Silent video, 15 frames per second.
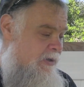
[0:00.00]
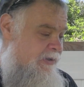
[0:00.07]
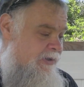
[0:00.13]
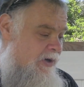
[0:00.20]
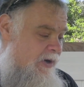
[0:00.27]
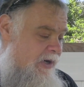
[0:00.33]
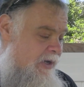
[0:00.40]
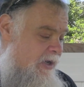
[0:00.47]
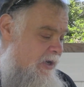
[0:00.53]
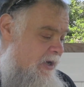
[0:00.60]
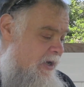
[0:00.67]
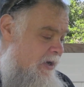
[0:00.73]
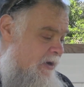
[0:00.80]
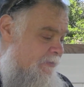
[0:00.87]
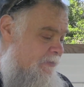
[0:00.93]
Sorry.
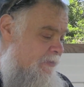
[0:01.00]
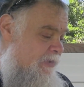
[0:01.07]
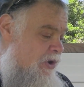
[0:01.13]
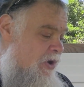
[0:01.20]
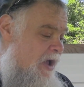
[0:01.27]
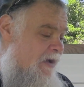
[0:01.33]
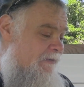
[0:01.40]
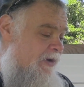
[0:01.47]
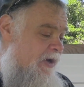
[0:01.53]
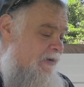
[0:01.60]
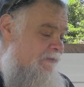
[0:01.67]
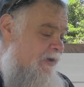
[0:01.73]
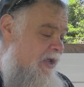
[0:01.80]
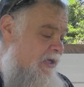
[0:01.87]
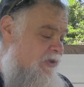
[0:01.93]
You have an
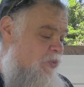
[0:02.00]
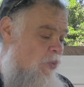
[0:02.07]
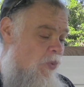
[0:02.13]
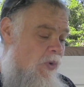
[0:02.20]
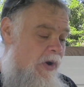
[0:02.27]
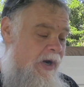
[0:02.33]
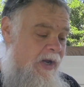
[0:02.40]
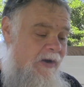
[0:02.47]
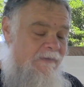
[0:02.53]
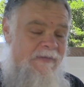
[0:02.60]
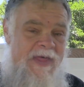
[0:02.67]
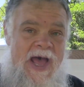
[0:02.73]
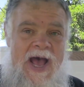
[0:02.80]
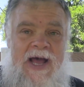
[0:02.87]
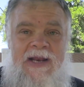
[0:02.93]
advance warning
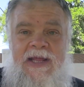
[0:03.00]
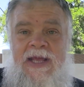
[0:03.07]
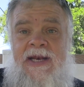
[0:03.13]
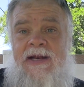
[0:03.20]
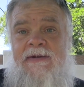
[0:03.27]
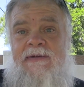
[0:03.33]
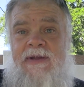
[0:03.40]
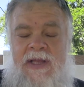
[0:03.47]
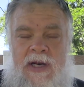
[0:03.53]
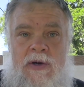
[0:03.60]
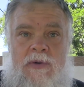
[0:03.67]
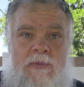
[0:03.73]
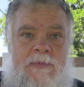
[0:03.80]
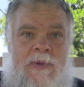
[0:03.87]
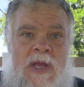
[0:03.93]
of that
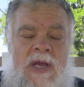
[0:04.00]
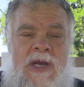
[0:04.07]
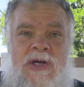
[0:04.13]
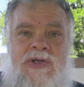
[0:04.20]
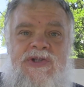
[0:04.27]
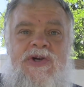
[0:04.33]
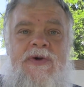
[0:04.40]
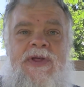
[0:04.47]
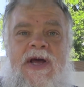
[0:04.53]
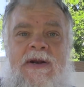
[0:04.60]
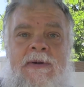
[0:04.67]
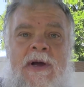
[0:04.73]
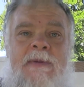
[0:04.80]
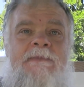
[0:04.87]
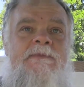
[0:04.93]
so that
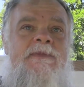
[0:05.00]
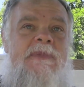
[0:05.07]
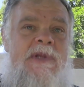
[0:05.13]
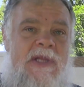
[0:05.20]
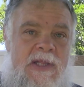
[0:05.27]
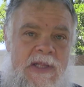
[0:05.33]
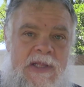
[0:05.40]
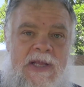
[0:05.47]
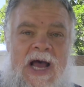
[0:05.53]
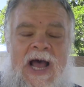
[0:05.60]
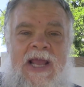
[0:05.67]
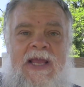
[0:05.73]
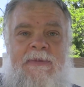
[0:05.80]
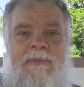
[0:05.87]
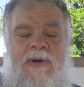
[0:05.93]

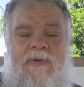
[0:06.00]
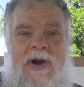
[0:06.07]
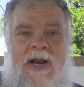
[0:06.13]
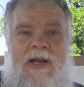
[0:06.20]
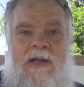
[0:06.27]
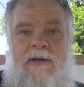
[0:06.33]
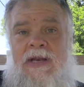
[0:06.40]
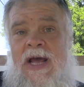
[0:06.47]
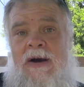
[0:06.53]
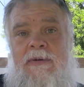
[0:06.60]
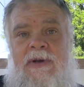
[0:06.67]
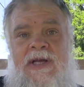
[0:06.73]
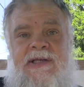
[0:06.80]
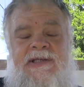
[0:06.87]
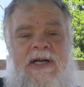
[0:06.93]
I can be ready. Now,
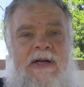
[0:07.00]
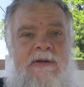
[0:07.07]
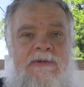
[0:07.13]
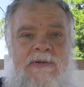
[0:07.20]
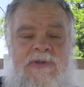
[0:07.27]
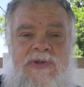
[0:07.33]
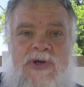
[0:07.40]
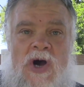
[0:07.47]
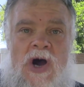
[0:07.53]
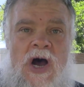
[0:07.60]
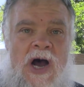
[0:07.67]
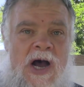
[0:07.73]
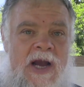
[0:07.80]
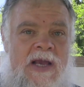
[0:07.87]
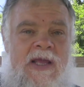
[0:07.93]
is it a
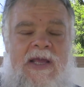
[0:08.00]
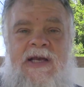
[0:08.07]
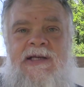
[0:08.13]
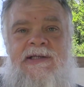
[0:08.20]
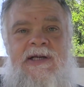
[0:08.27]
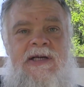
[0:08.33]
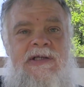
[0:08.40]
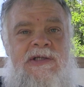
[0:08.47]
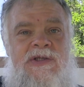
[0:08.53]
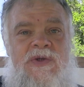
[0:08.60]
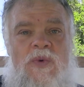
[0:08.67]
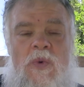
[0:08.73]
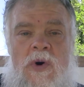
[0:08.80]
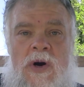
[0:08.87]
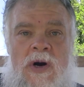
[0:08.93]
dog? Is it a
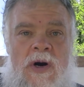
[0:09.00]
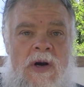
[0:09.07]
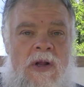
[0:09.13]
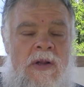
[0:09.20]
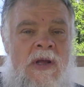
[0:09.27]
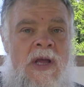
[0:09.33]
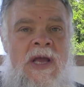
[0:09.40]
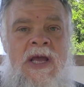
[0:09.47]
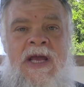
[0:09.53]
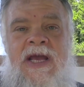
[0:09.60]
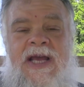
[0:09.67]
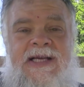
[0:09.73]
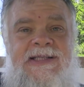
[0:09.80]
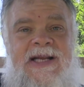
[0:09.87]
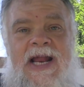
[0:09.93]
squirrel?
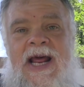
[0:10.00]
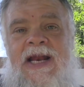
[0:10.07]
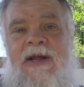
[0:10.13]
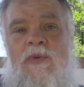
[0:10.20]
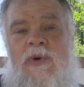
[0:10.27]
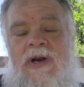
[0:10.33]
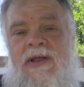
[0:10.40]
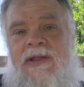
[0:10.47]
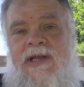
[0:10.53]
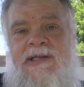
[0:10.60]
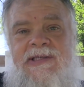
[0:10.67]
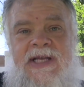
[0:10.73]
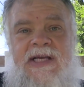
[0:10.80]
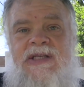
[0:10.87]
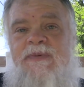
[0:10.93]
Is it any one of
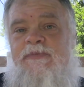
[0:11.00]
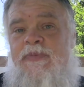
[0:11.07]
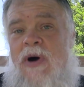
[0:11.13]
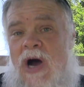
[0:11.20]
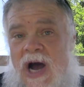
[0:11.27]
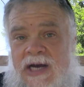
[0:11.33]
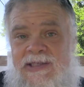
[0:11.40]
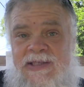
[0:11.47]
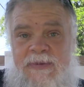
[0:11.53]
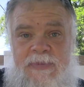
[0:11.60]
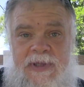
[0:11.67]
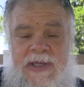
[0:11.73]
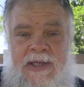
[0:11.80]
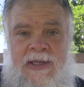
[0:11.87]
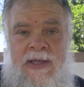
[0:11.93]
these things?
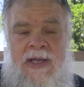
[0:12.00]
Possibly.